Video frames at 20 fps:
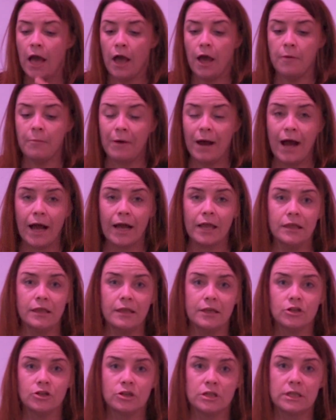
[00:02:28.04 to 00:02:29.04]
I
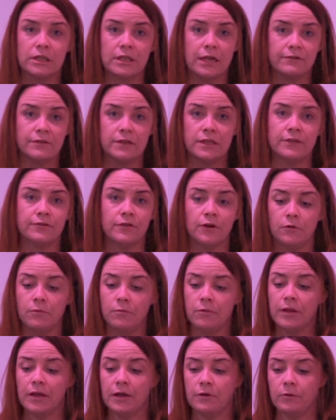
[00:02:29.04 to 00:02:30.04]
literally never leave home
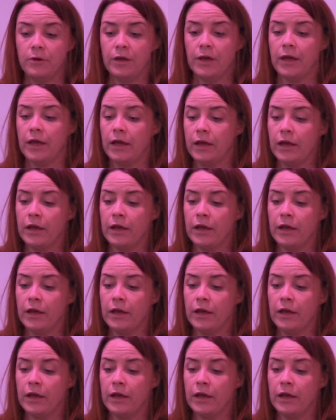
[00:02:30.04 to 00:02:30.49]
without it.